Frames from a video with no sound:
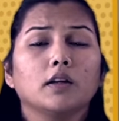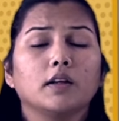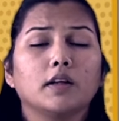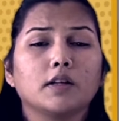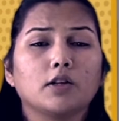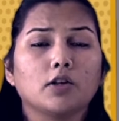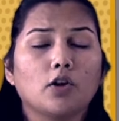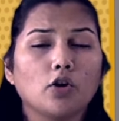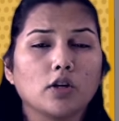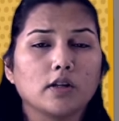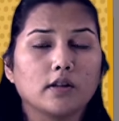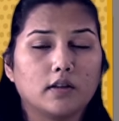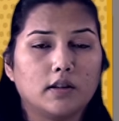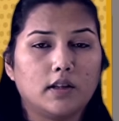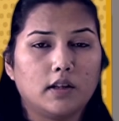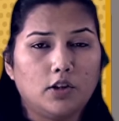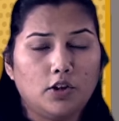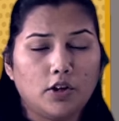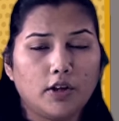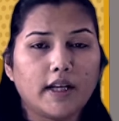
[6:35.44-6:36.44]

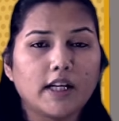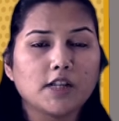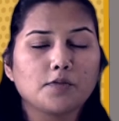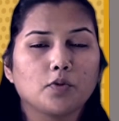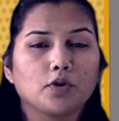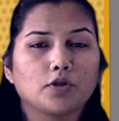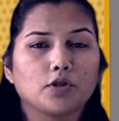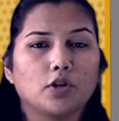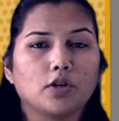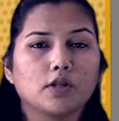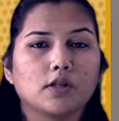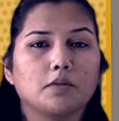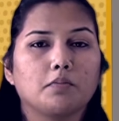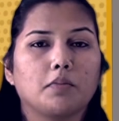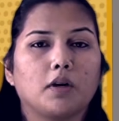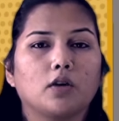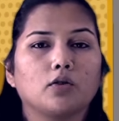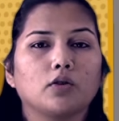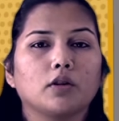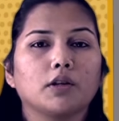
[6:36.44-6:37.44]
Your textbook talks
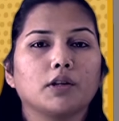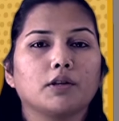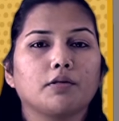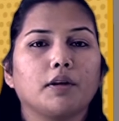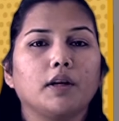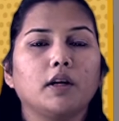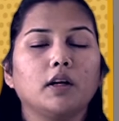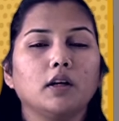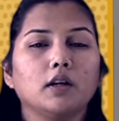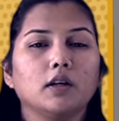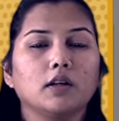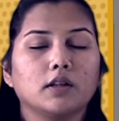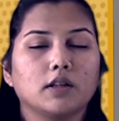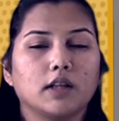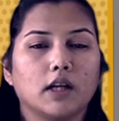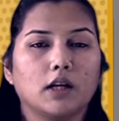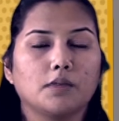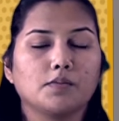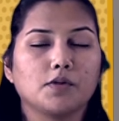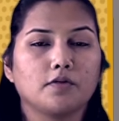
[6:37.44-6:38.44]
about 3
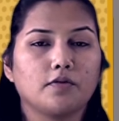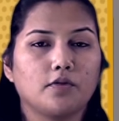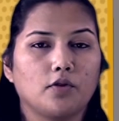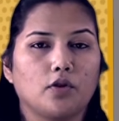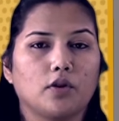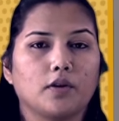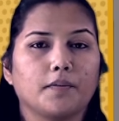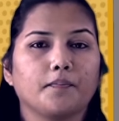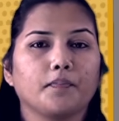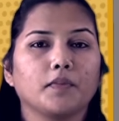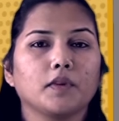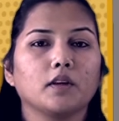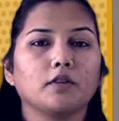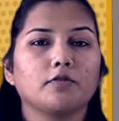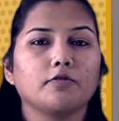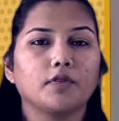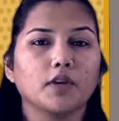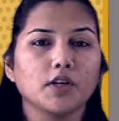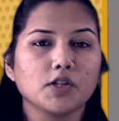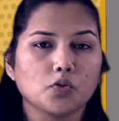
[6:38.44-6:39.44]
types of rock. The
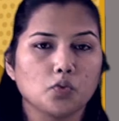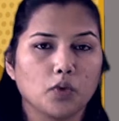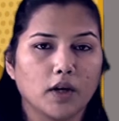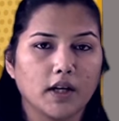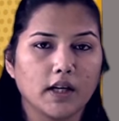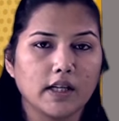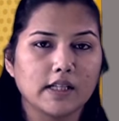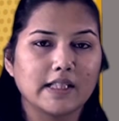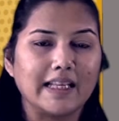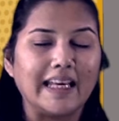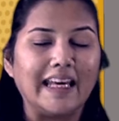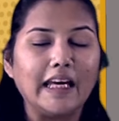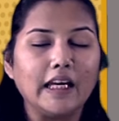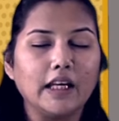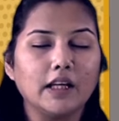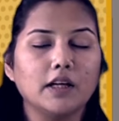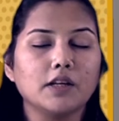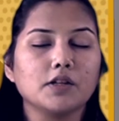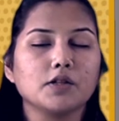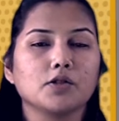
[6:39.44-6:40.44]
first one is the
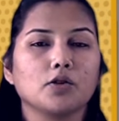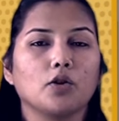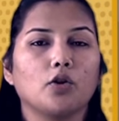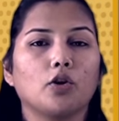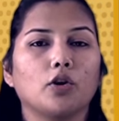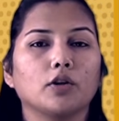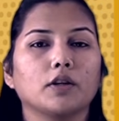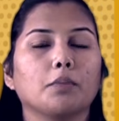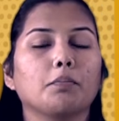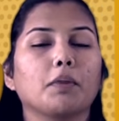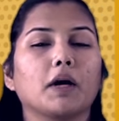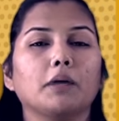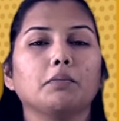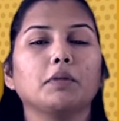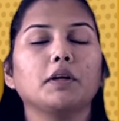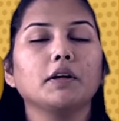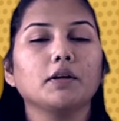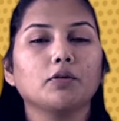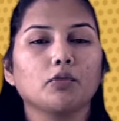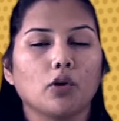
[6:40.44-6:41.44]
igneous or the
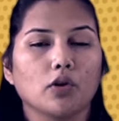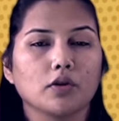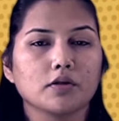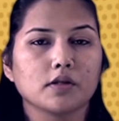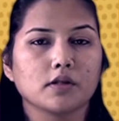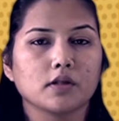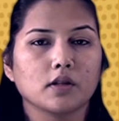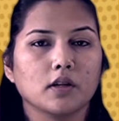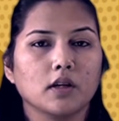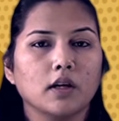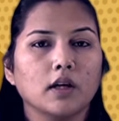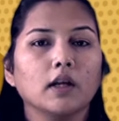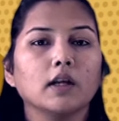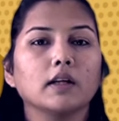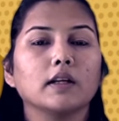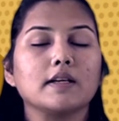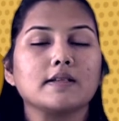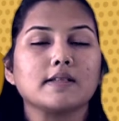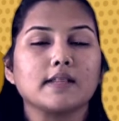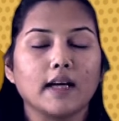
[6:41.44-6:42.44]
primary rocks.
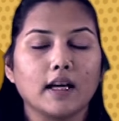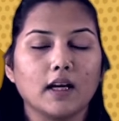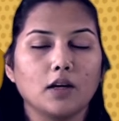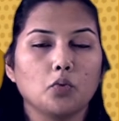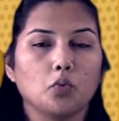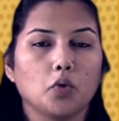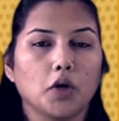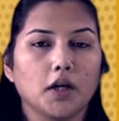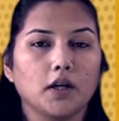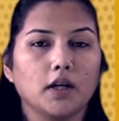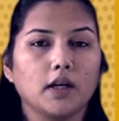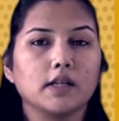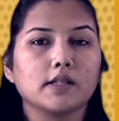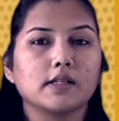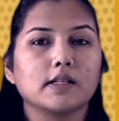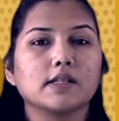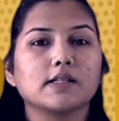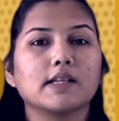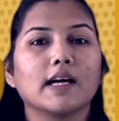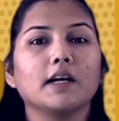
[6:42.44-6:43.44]
The second one is
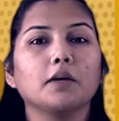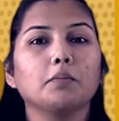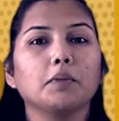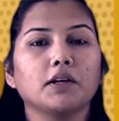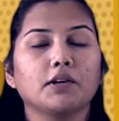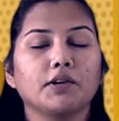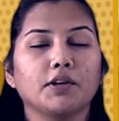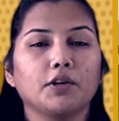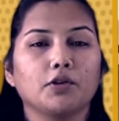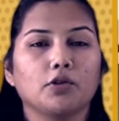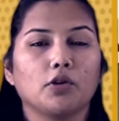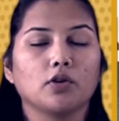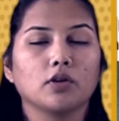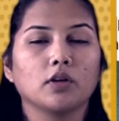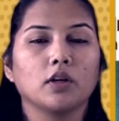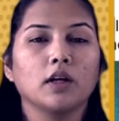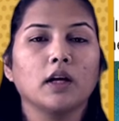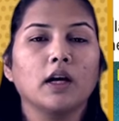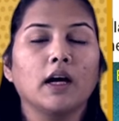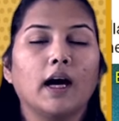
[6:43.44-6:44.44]
the sedimentary rock,
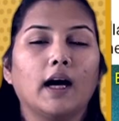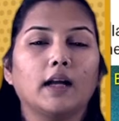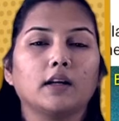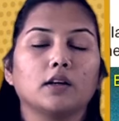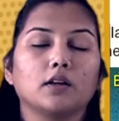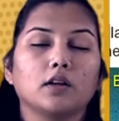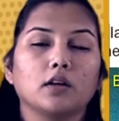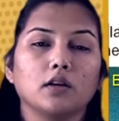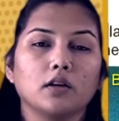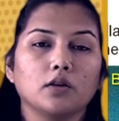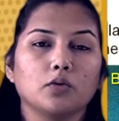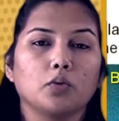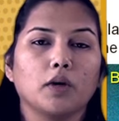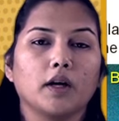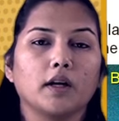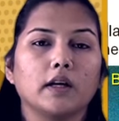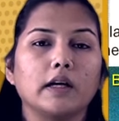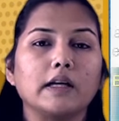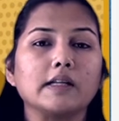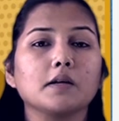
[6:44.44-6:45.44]
and the third
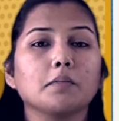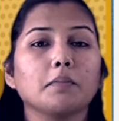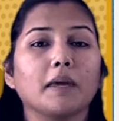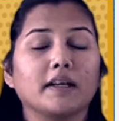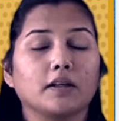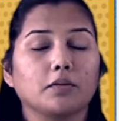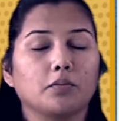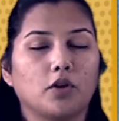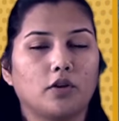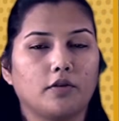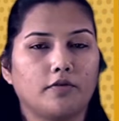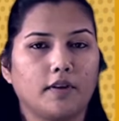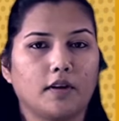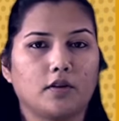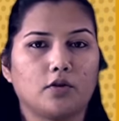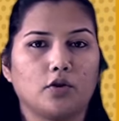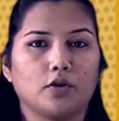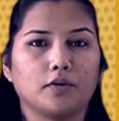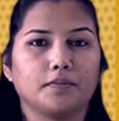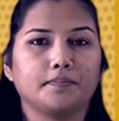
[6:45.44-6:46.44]
one is a metamorphic
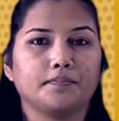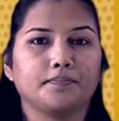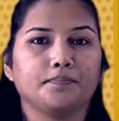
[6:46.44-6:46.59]
rock.